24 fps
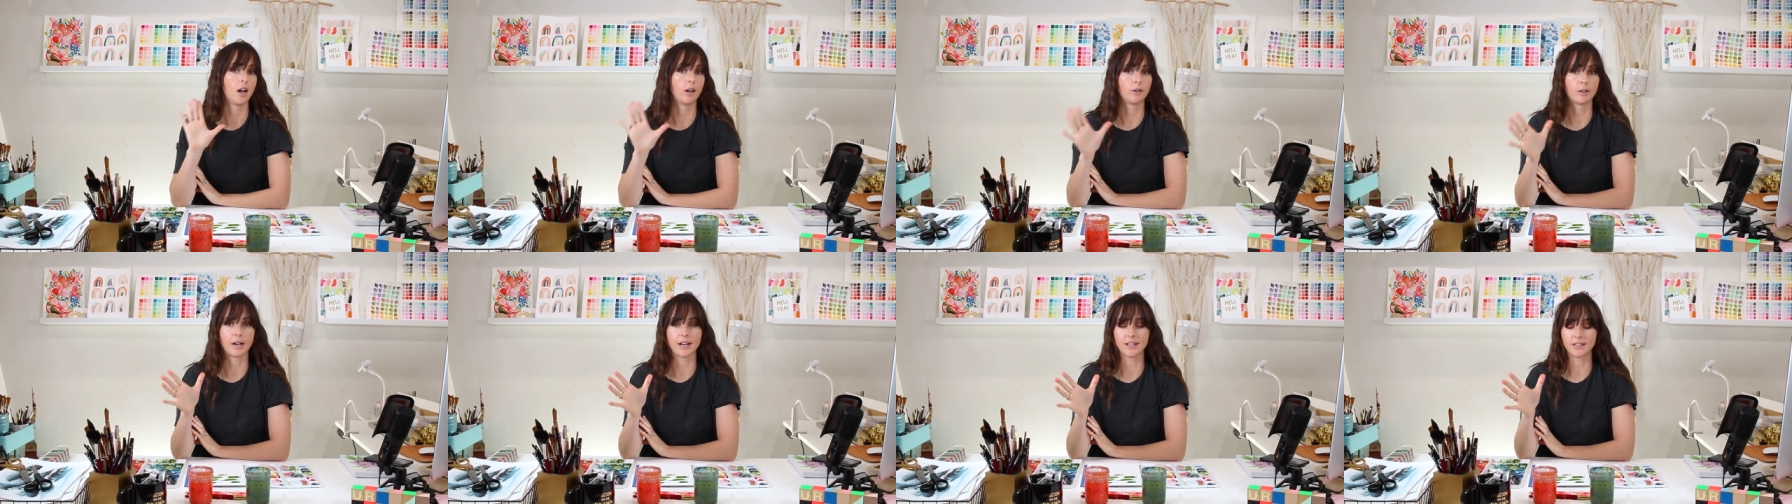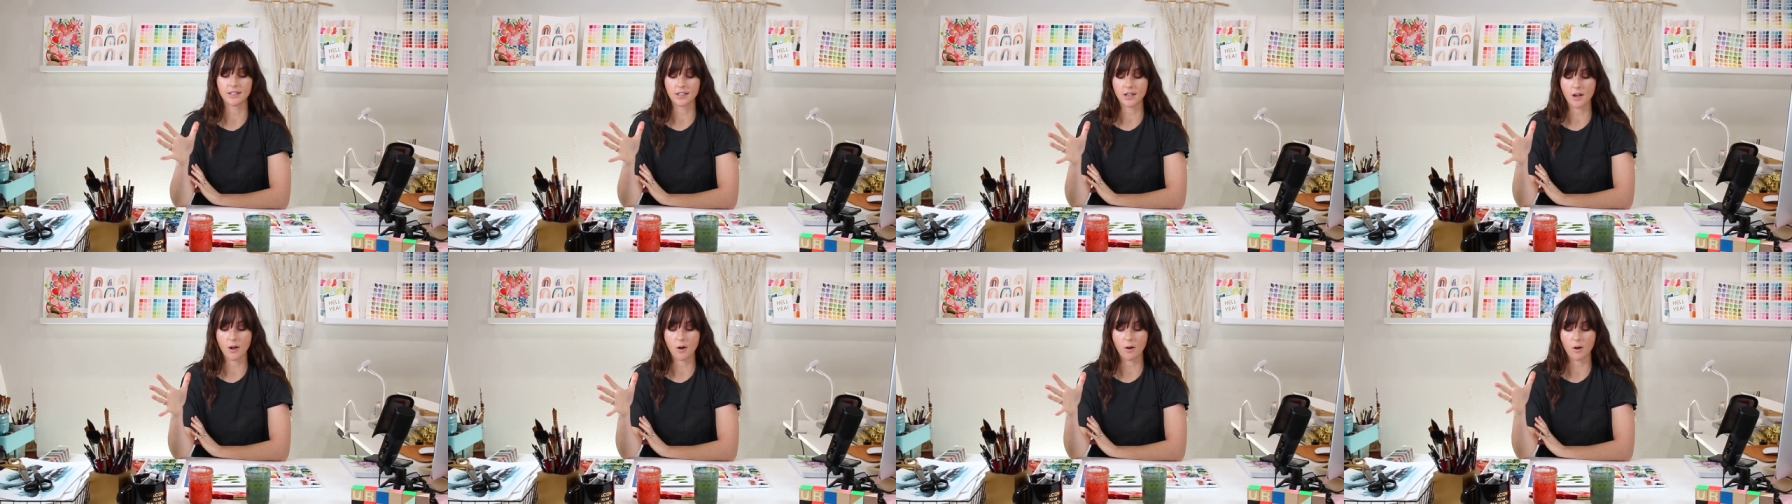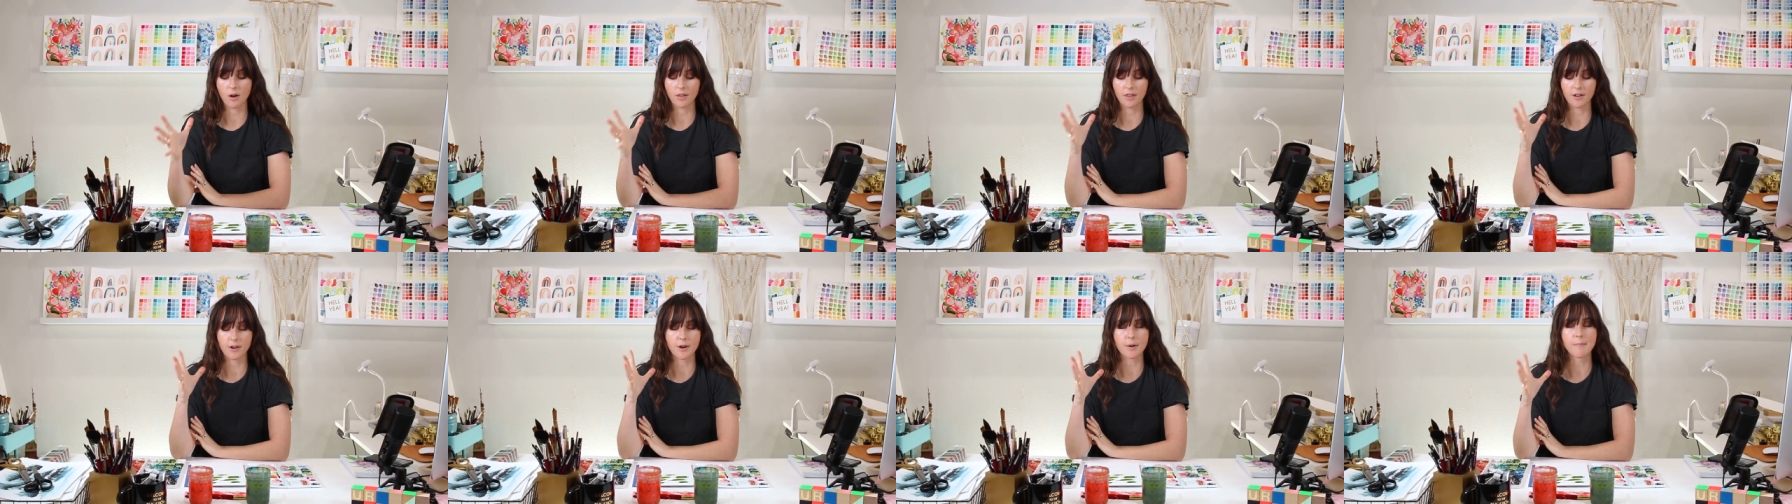All right,
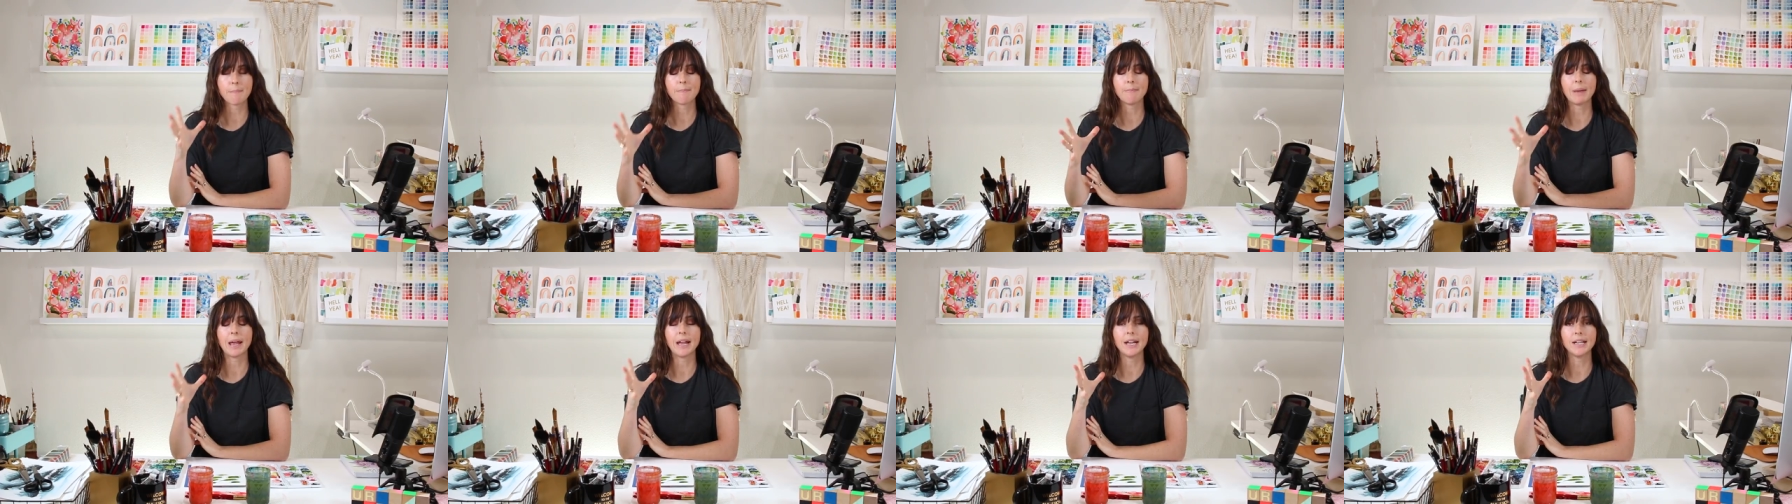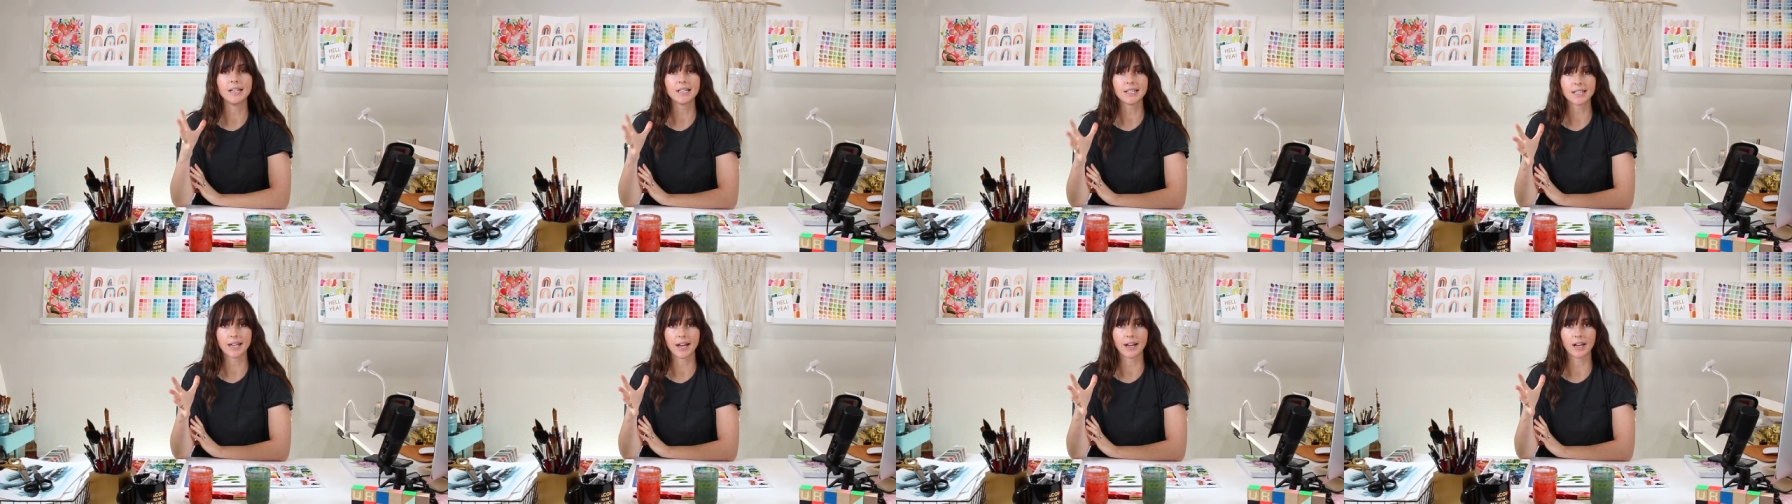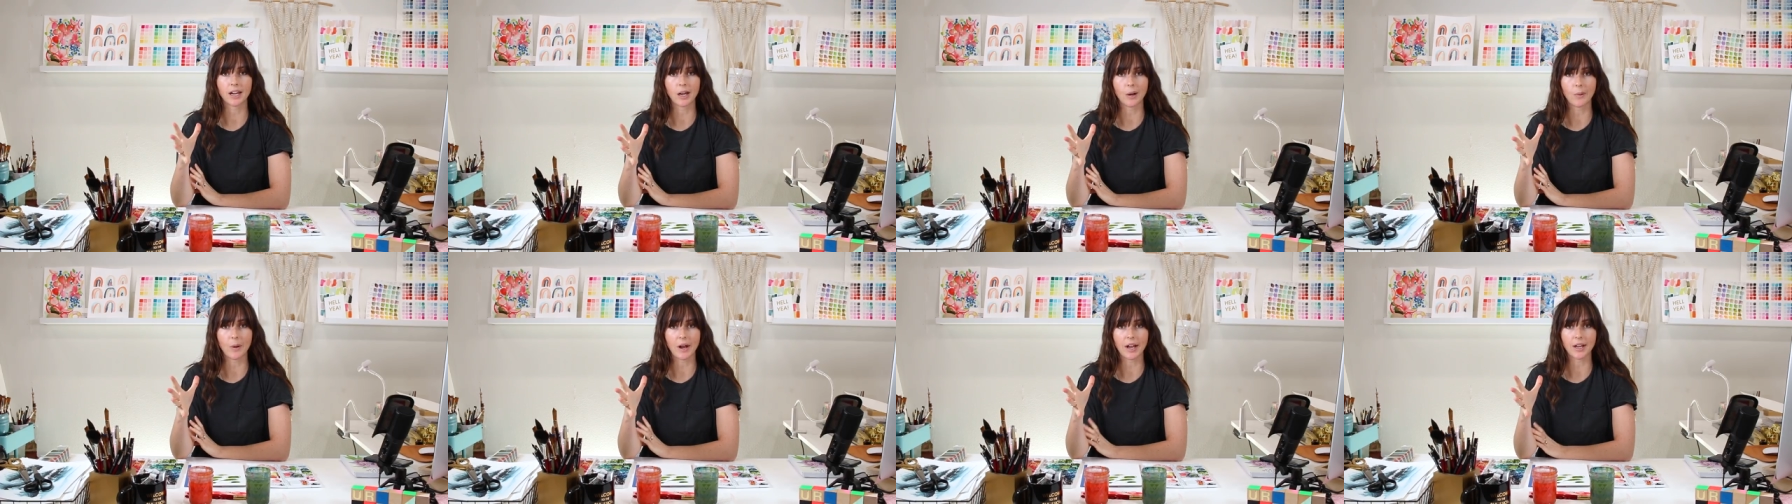so your main
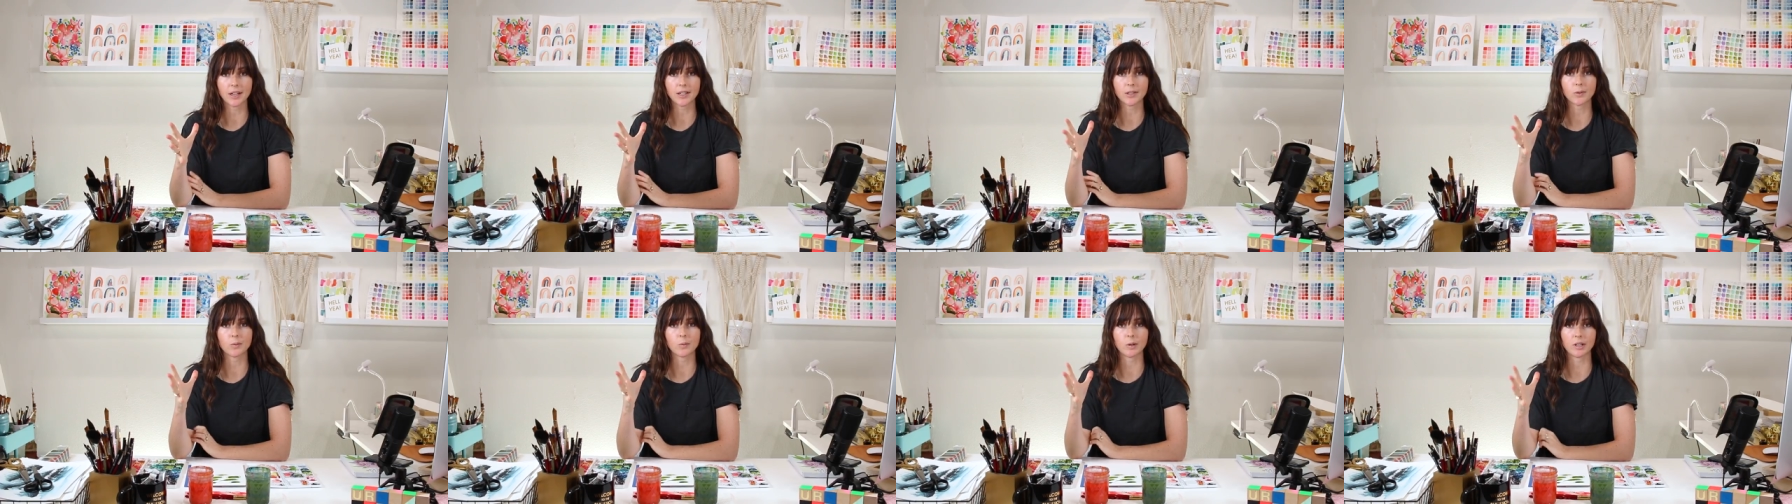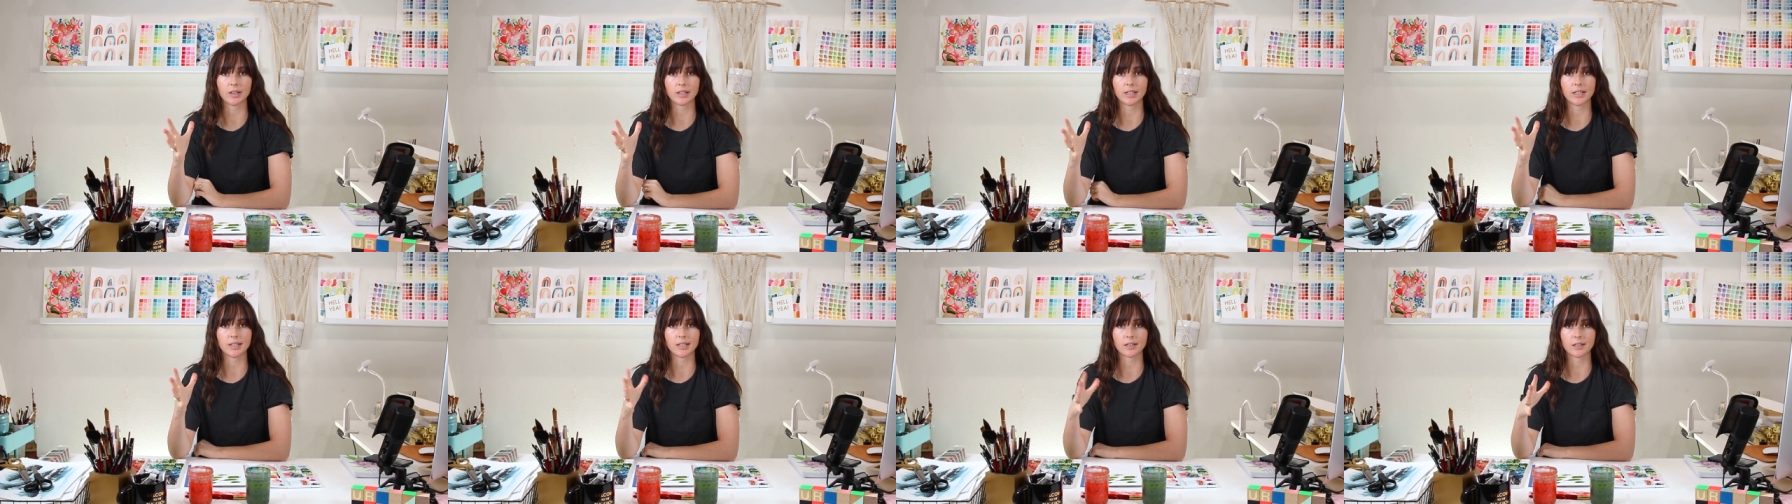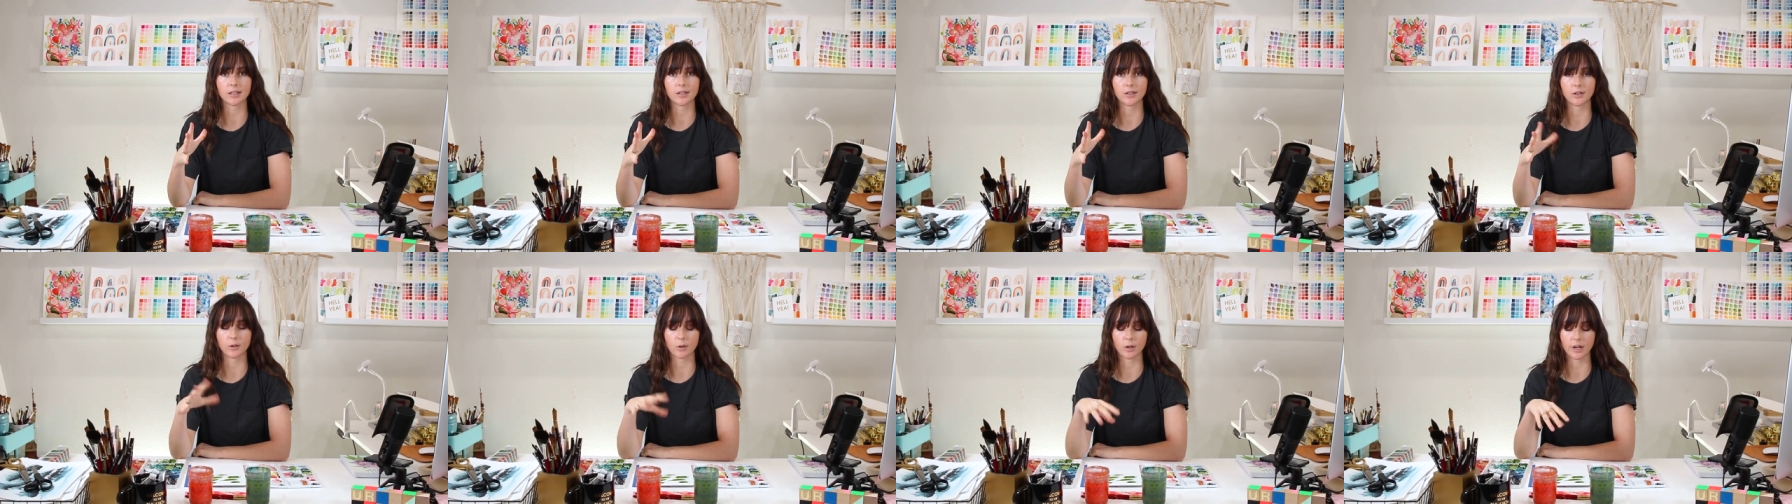takeaways with this
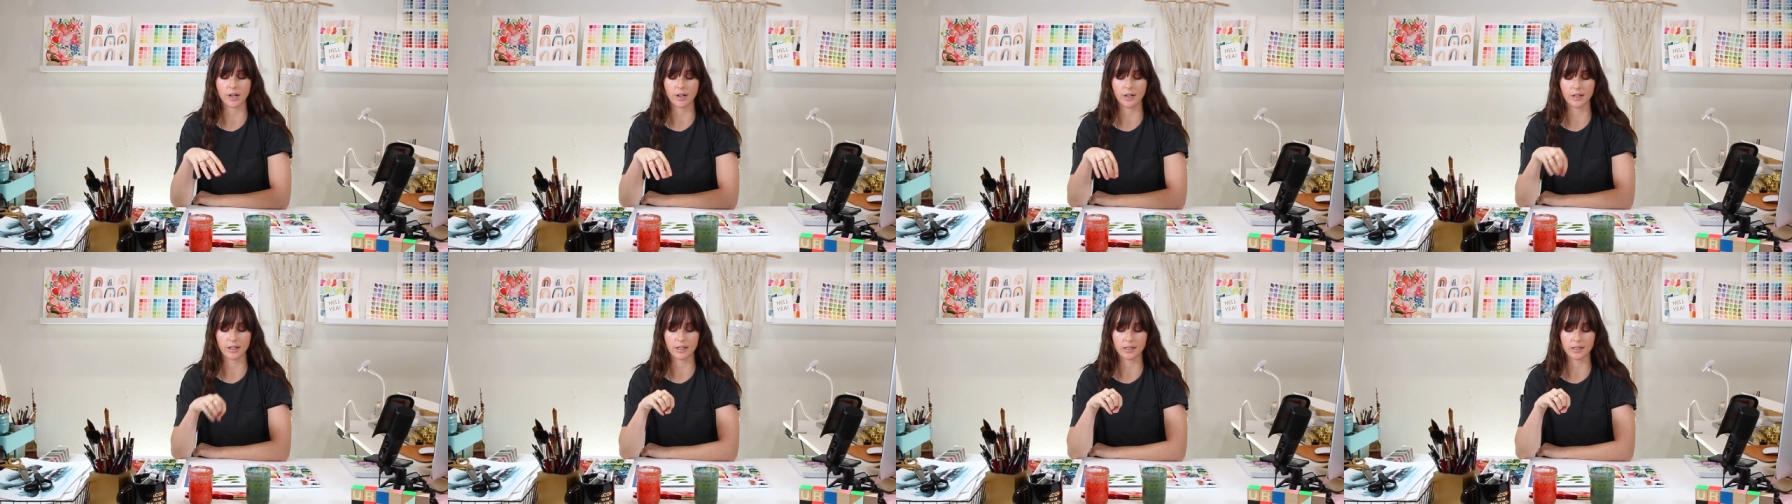tutorial,